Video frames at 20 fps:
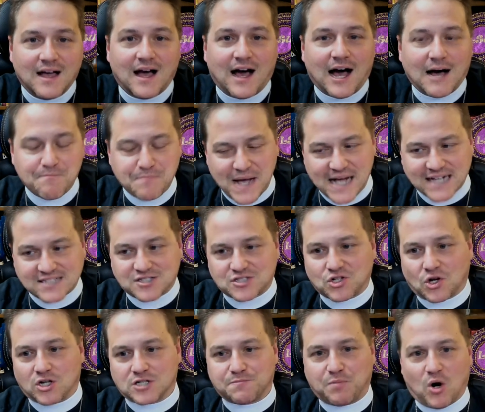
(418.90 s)
I'm Pastor
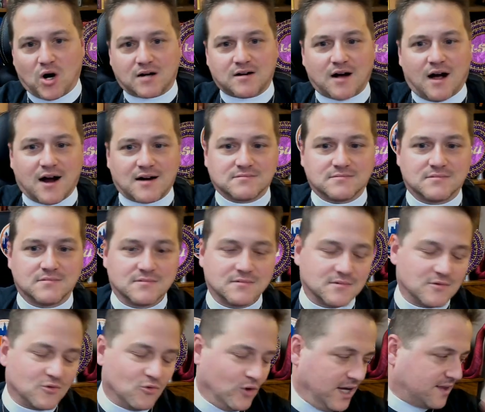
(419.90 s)
George
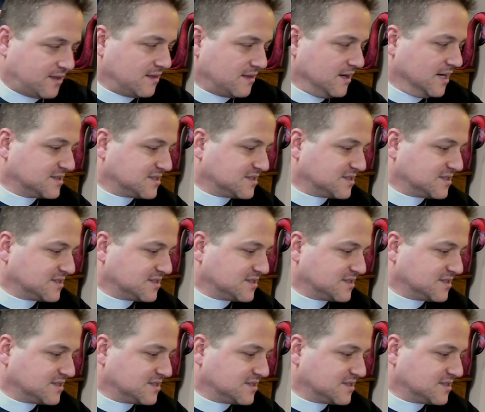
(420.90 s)
Borghardt with A